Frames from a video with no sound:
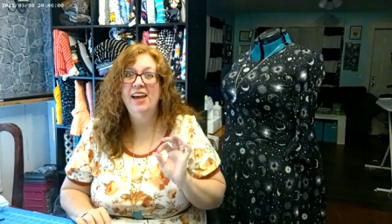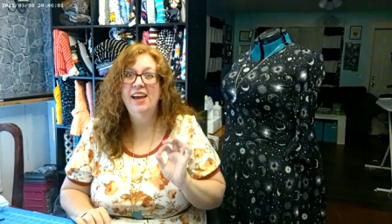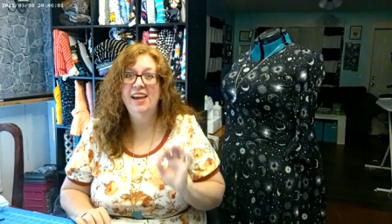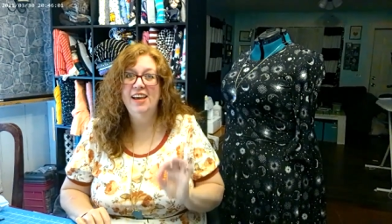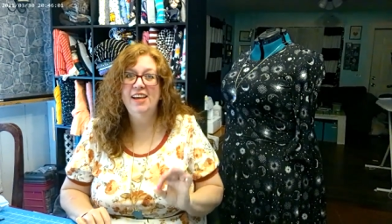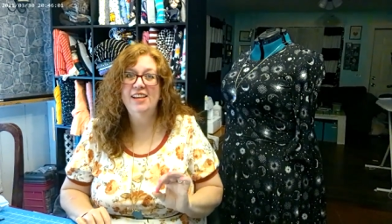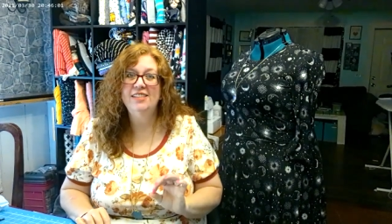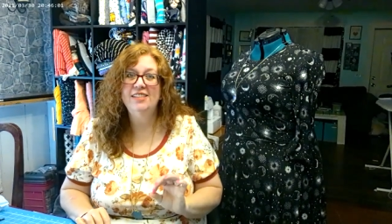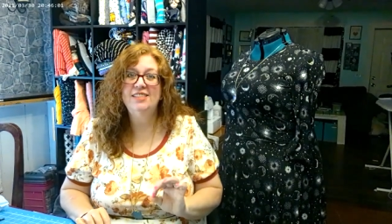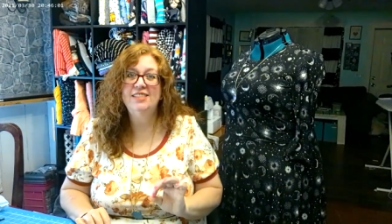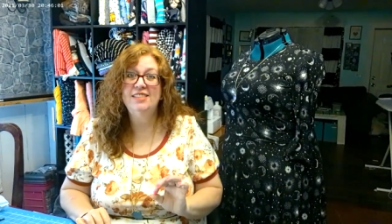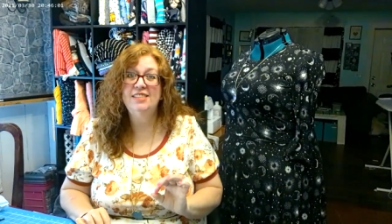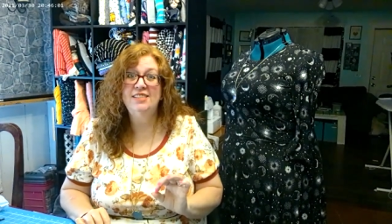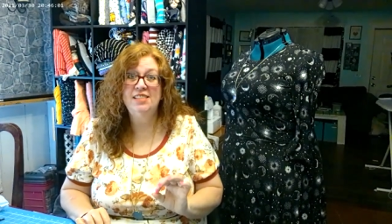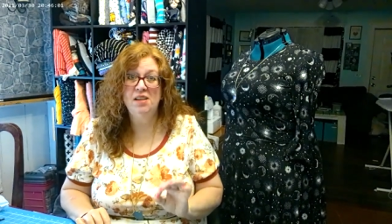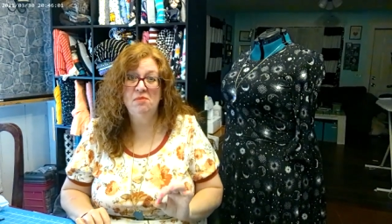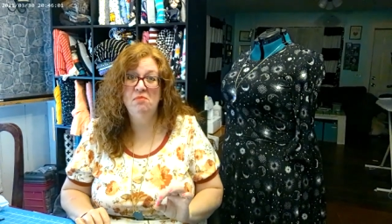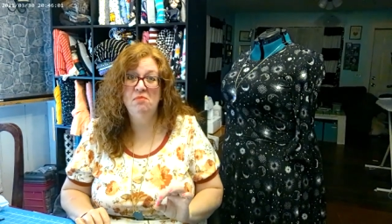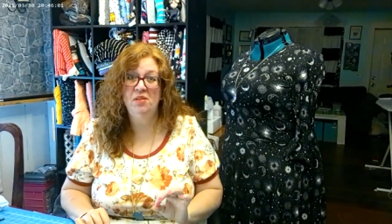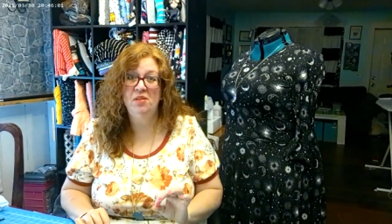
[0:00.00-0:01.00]
it's
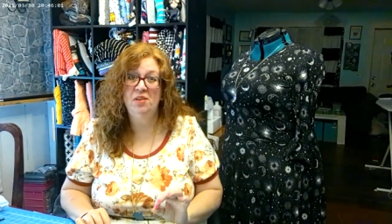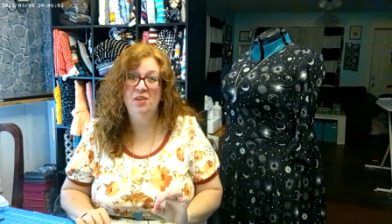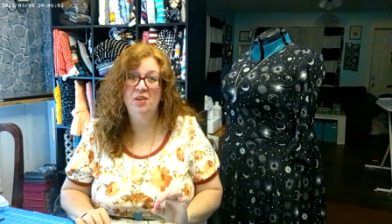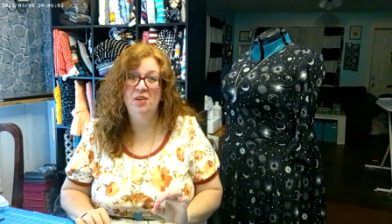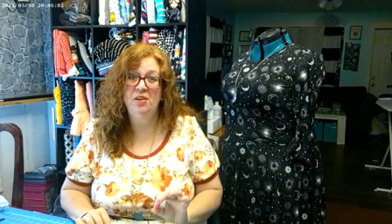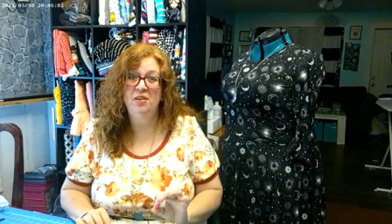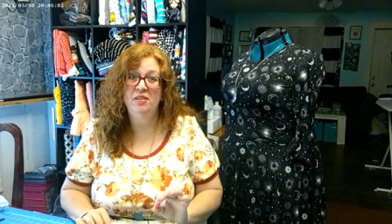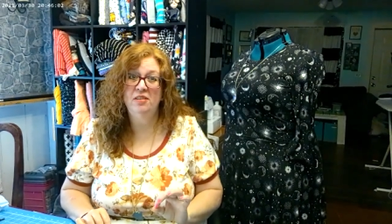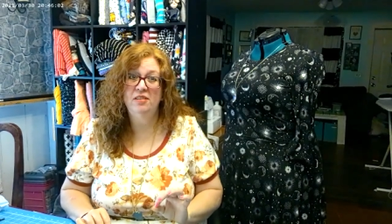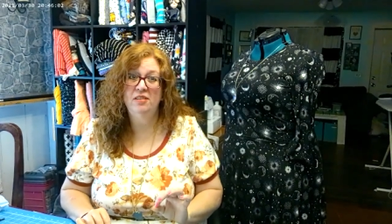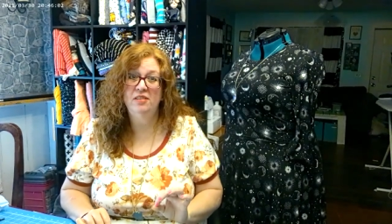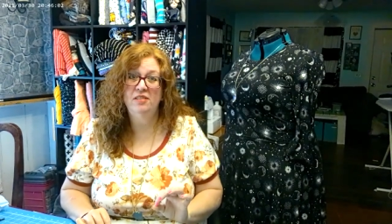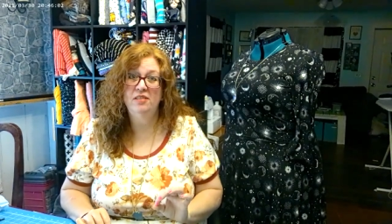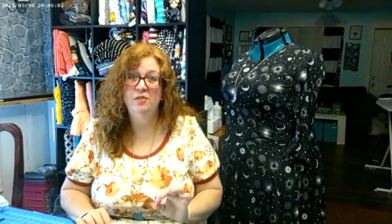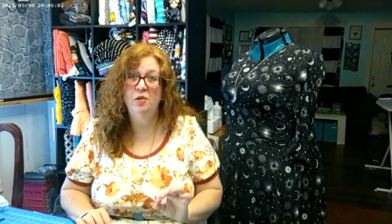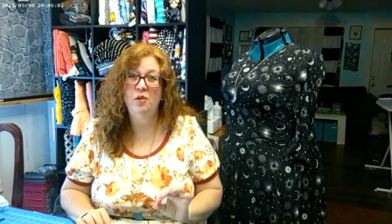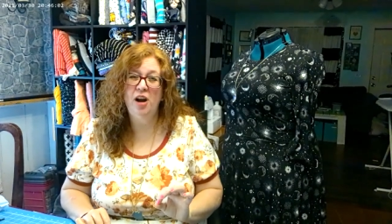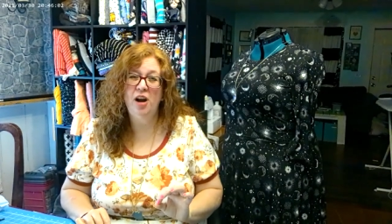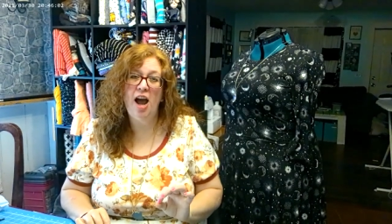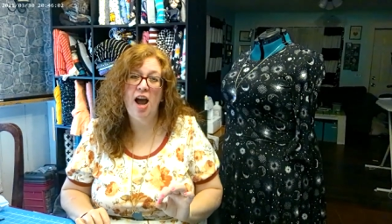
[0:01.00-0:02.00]
similar
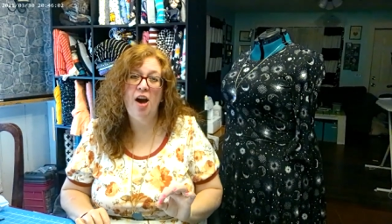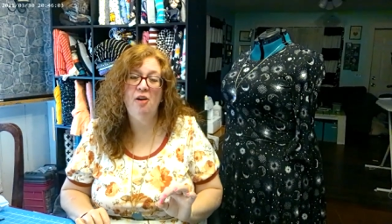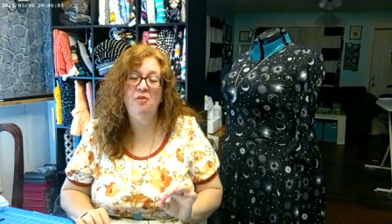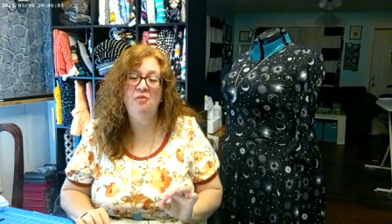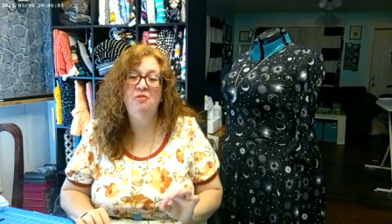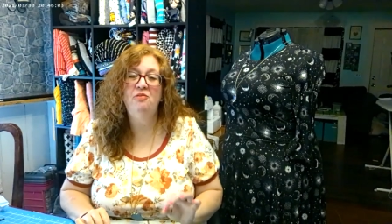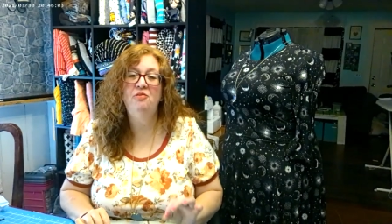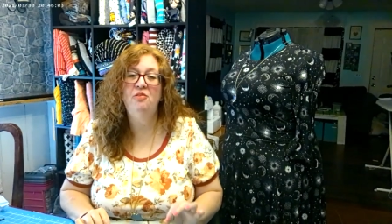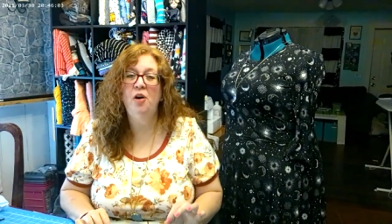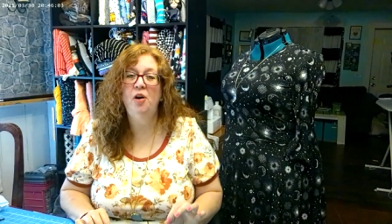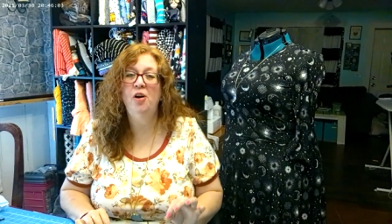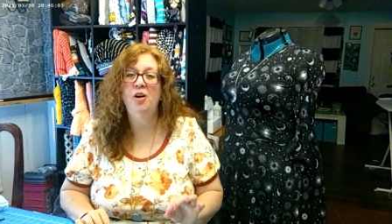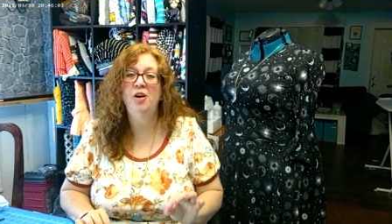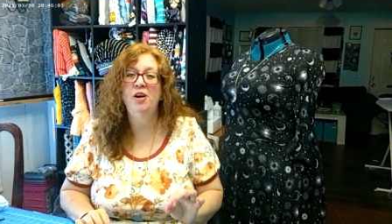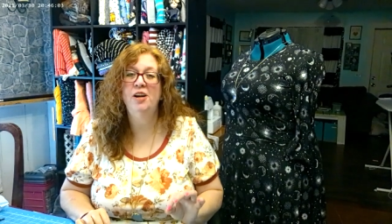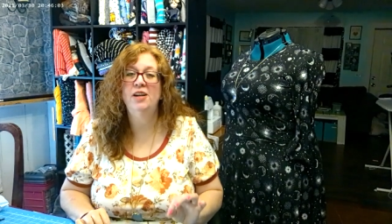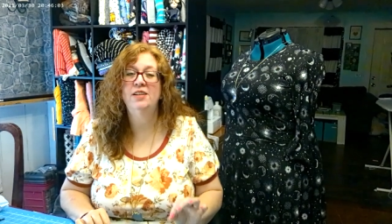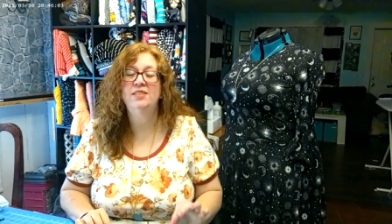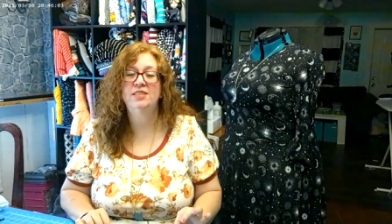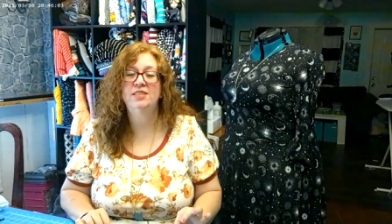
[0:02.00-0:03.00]
or how
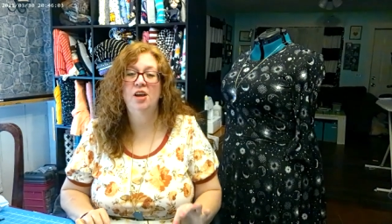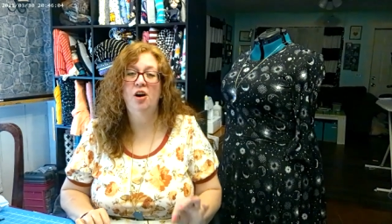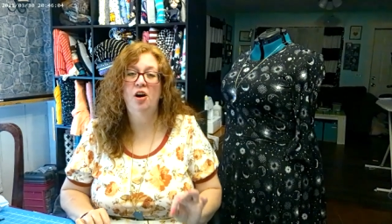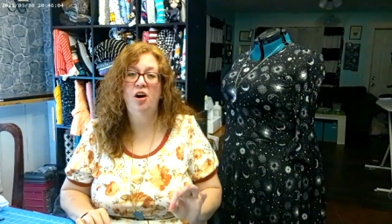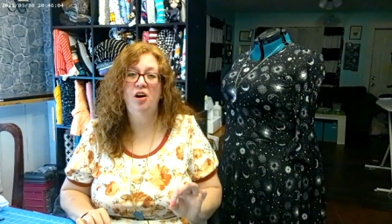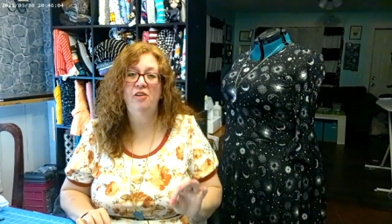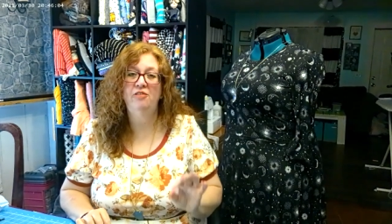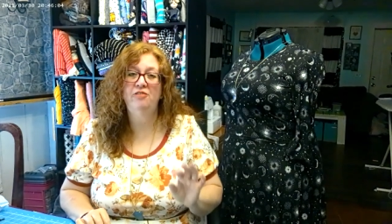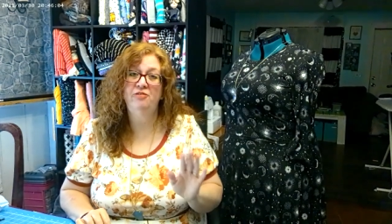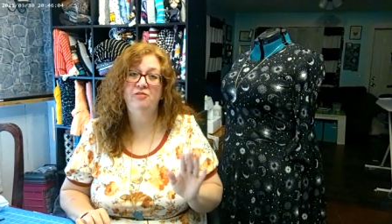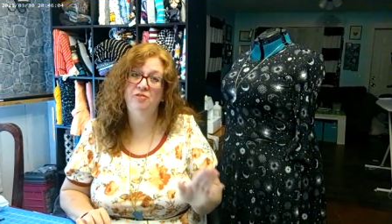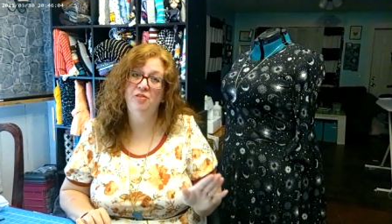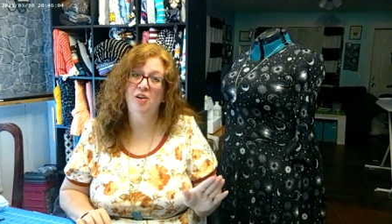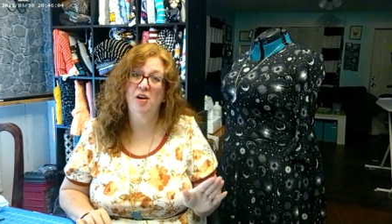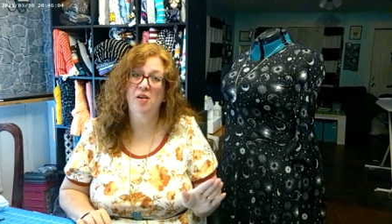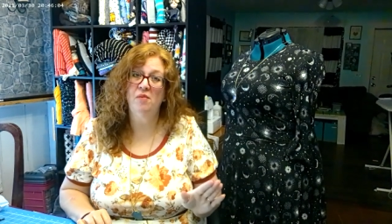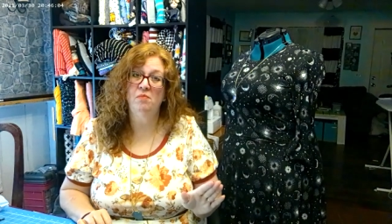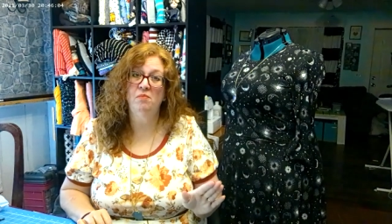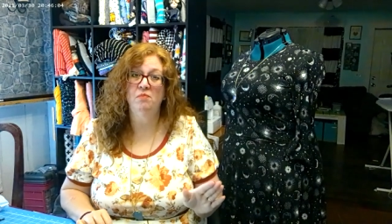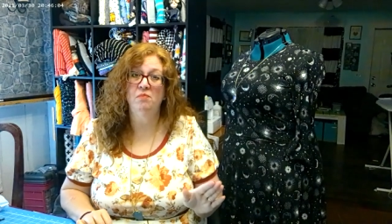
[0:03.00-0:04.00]
far it's off
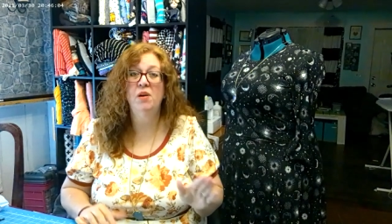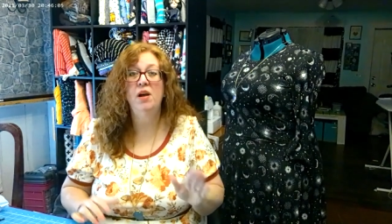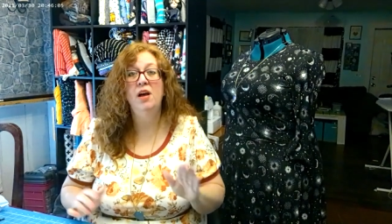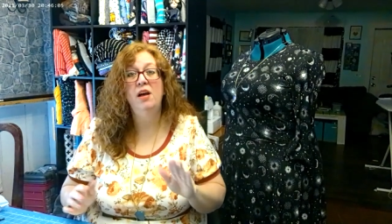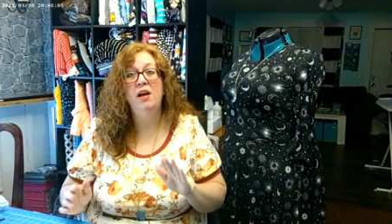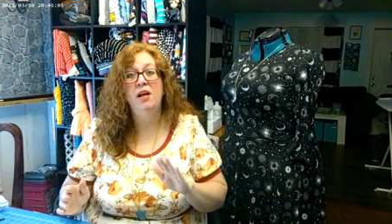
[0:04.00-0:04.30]
from